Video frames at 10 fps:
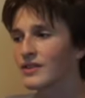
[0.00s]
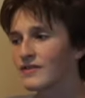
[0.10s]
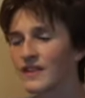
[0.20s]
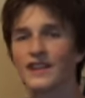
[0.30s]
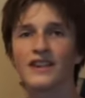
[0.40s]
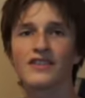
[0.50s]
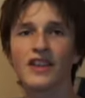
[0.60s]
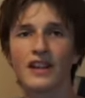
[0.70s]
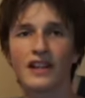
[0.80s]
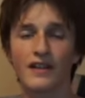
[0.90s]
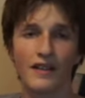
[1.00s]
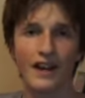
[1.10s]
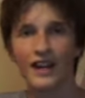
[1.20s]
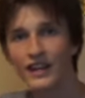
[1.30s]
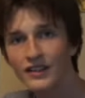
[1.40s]
of the aesthetic of,
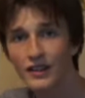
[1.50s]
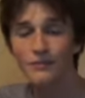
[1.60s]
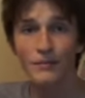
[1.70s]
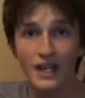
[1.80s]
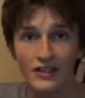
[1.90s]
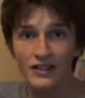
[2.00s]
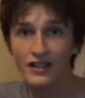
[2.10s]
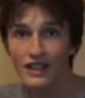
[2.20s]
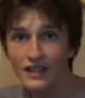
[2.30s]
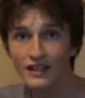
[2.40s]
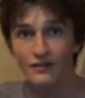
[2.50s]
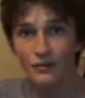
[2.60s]
hey, it's a Mexican...